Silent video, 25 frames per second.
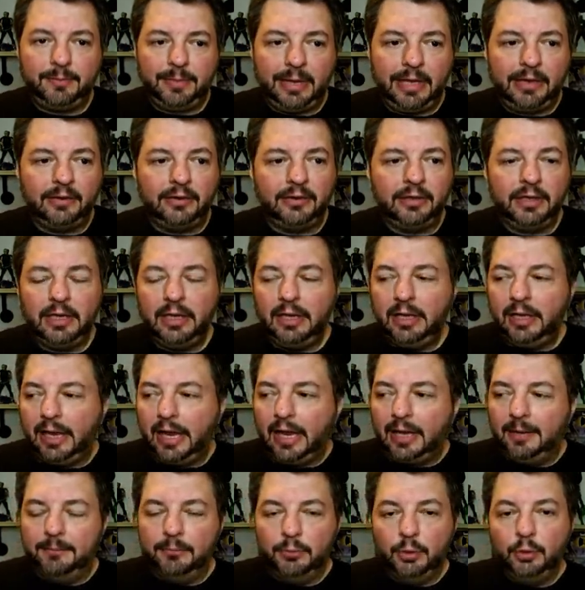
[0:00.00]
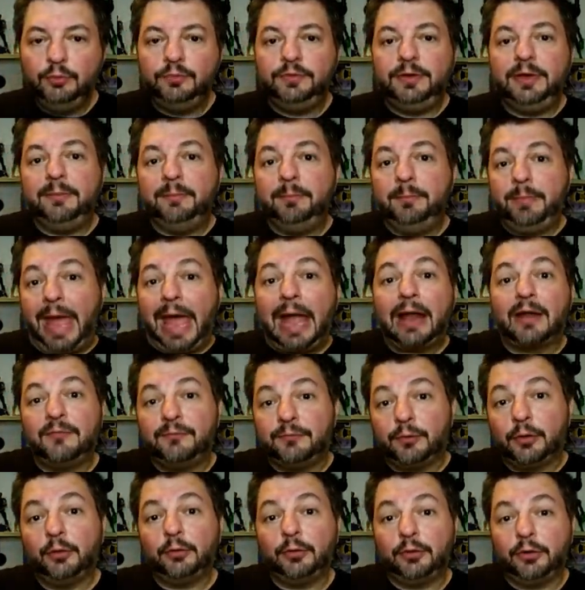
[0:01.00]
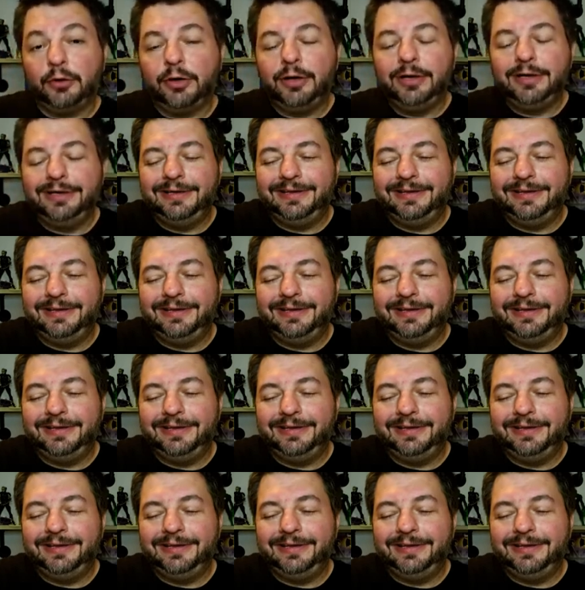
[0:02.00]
better and moved it back further.